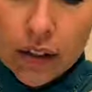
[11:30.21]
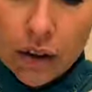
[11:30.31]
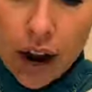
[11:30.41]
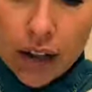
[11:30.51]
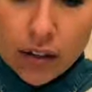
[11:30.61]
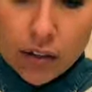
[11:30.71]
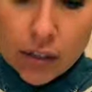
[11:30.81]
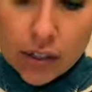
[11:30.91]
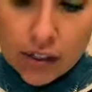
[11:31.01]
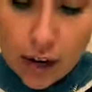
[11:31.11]
So I
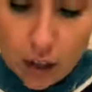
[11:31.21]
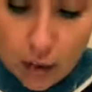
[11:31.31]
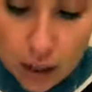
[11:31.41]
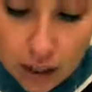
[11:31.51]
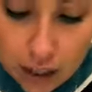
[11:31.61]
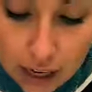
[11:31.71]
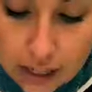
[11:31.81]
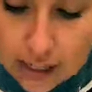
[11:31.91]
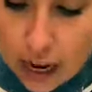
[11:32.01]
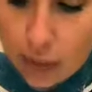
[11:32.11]
normally just eyeball it, cut
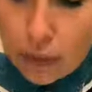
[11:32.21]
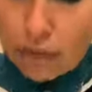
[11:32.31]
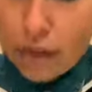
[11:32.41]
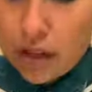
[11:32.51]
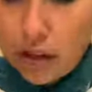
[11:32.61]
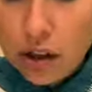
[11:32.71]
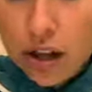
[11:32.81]
it down the middle.